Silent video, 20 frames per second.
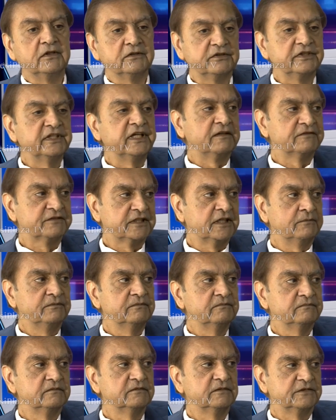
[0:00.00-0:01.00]
they have
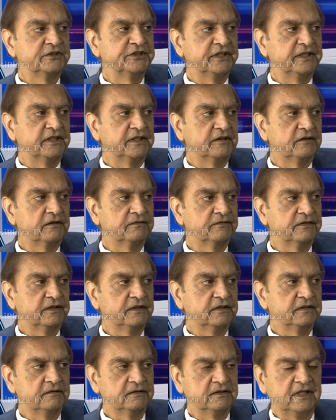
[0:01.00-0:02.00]
some share of
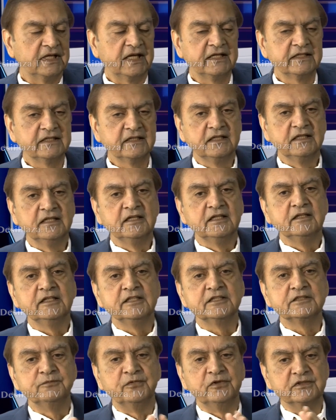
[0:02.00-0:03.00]
that,
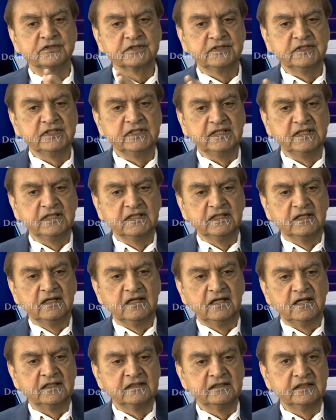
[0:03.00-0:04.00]
it's mostly
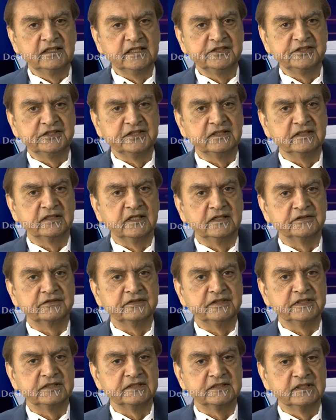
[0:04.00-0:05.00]
other Asian
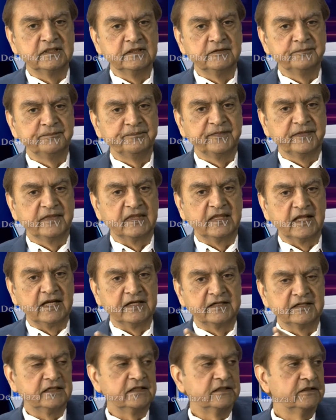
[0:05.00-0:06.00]
countries
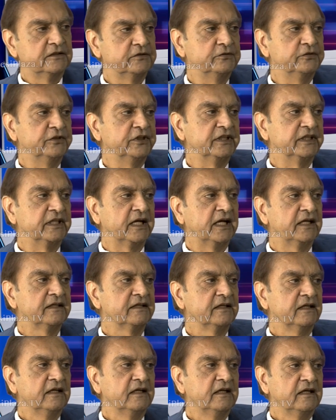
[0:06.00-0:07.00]
that are doing that.
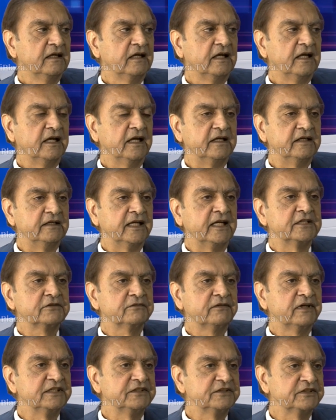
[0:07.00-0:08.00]
Okay. And that's
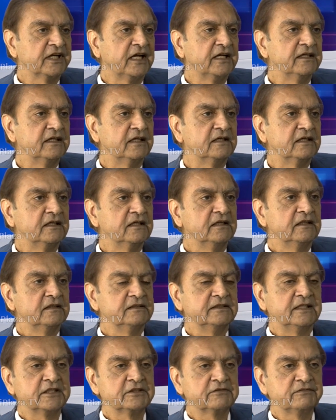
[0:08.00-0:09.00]
why China,
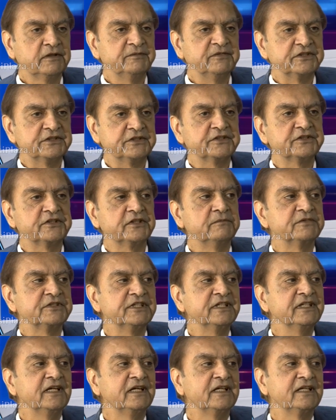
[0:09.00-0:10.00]
that's why Mr. Trump
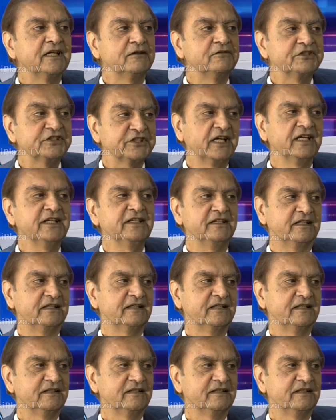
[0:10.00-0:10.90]
singled out China. China, yeah,